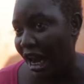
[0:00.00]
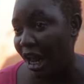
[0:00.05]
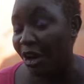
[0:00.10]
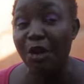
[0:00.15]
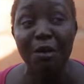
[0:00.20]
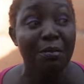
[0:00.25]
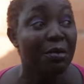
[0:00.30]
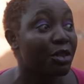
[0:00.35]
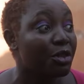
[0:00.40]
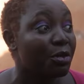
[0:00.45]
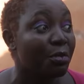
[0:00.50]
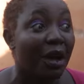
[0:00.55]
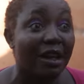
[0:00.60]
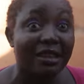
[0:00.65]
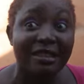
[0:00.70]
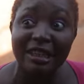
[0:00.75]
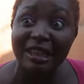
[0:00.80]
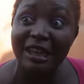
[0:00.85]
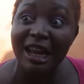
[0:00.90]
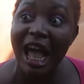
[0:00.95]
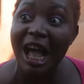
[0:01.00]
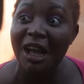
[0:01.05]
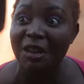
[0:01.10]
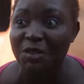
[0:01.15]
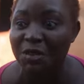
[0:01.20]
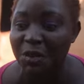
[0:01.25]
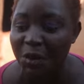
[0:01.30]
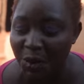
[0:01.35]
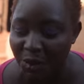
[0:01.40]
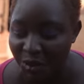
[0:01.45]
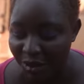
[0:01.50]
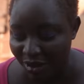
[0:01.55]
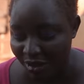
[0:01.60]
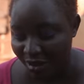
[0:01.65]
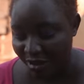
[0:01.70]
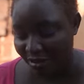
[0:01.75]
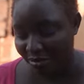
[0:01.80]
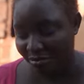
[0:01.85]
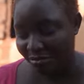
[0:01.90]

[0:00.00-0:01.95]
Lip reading: Now, not be smart now talk.